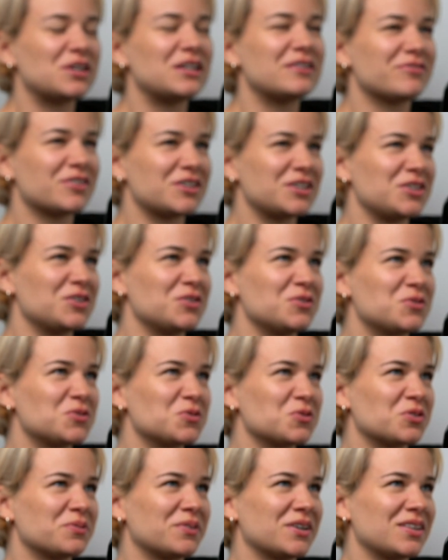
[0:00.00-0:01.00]
really funny you
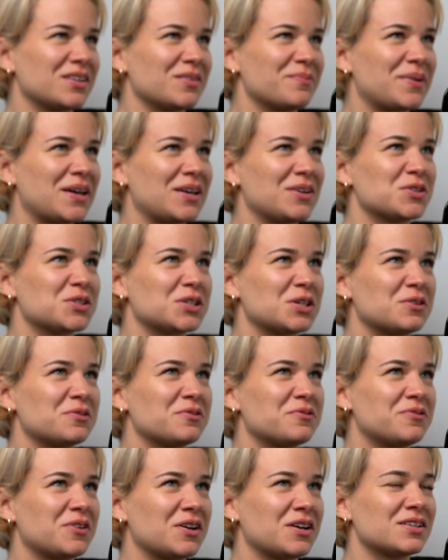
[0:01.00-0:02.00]
talk about the pay
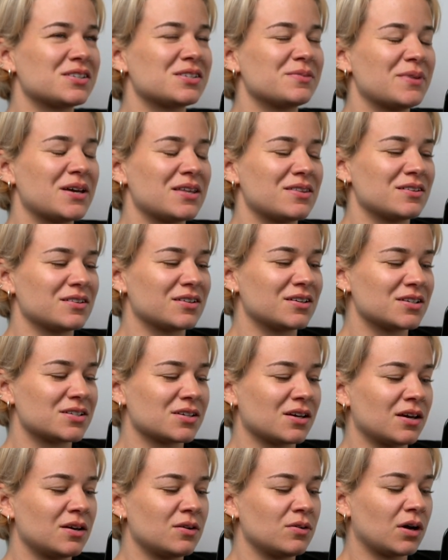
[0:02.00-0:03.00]
yourself first method, because
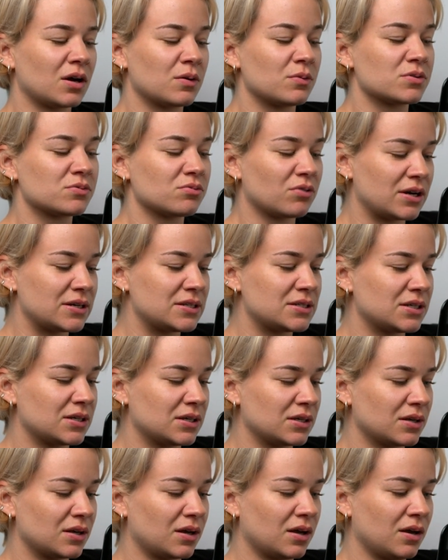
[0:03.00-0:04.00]
I was
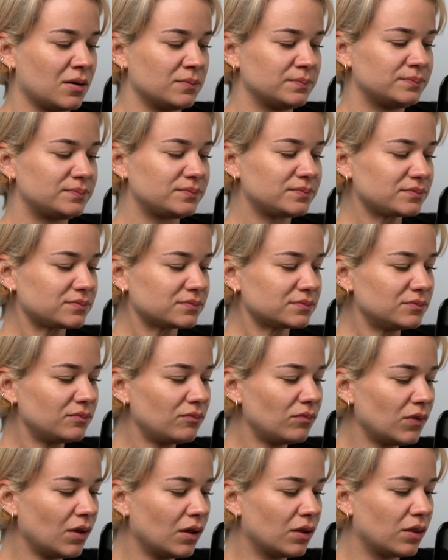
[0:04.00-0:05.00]
writing
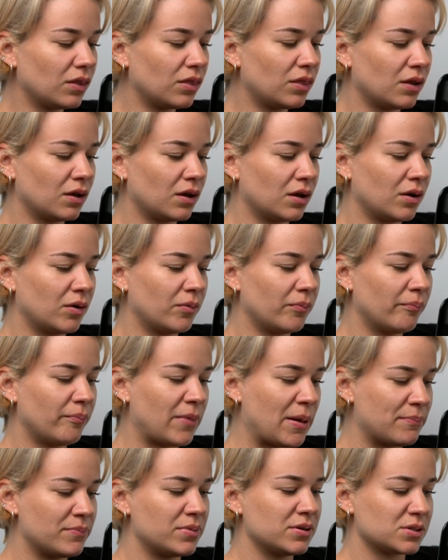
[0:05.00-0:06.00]
the
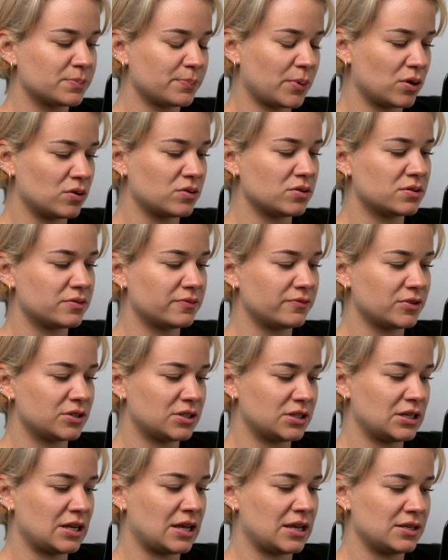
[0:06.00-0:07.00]
members post for
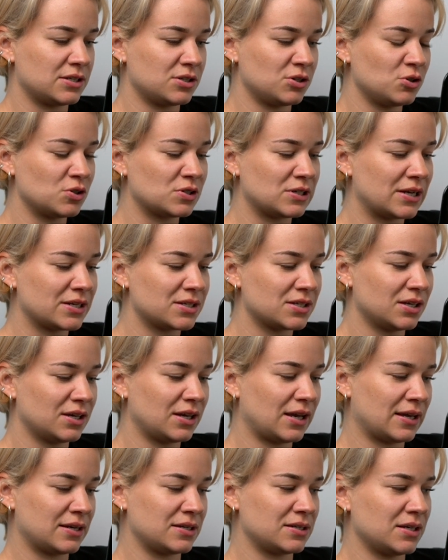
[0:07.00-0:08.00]
today's
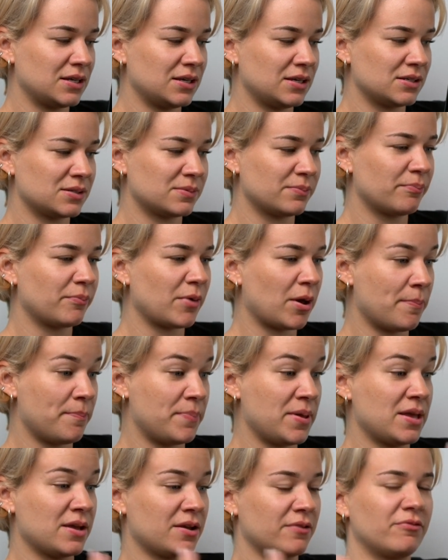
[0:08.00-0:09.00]
newsletter, and it is a
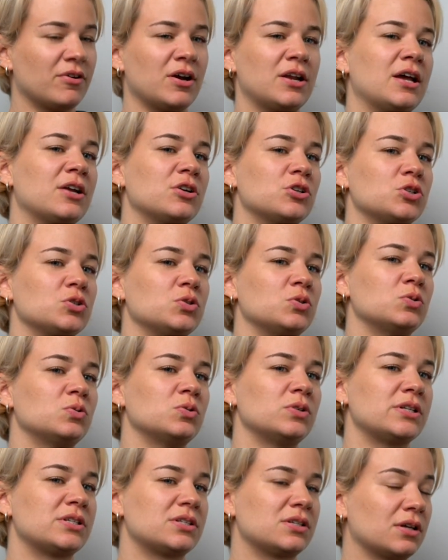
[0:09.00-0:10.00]
big
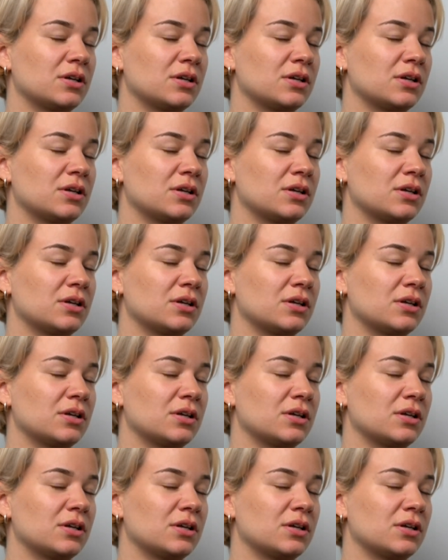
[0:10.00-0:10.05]
financial,